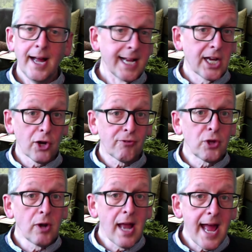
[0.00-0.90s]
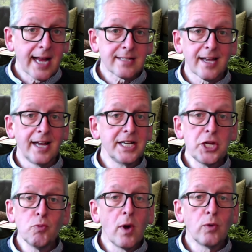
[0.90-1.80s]
Cut off your legs and
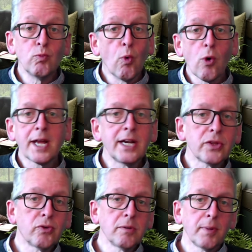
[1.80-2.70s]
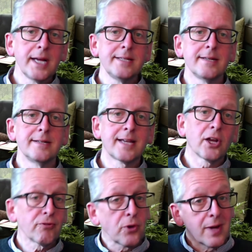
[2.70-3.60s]
you won't walk into the wrong places. Cut
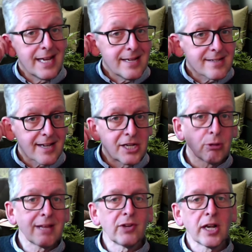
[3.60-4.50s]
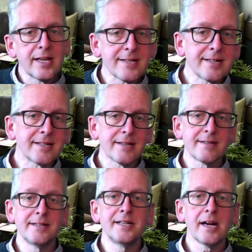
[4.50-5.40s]
off your ears and you'll never listen to
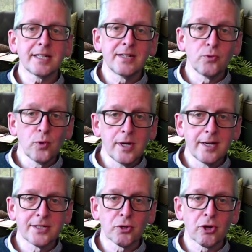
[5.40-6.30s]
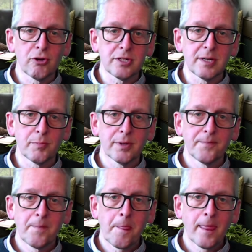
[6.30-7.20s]
seductive words or gossip.
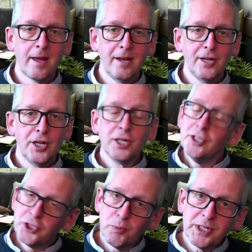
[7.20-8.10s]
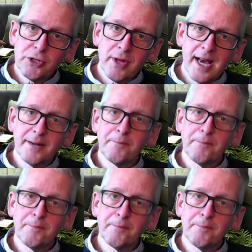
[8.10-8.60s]
Should we do that?